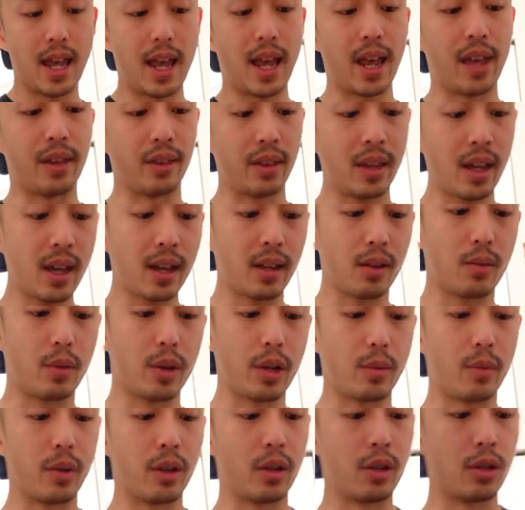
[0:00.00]
And then what
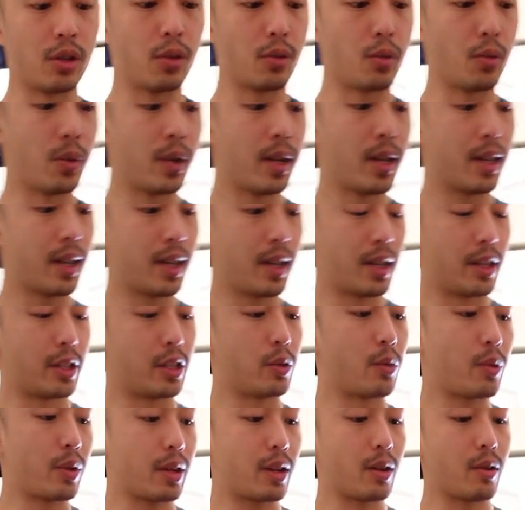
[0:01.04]
you want to do is
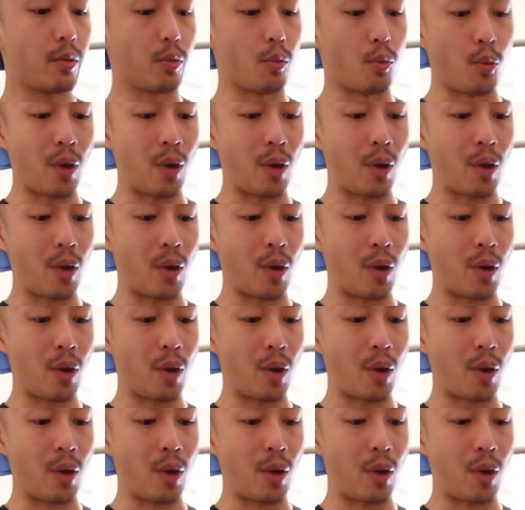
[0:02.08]
you want to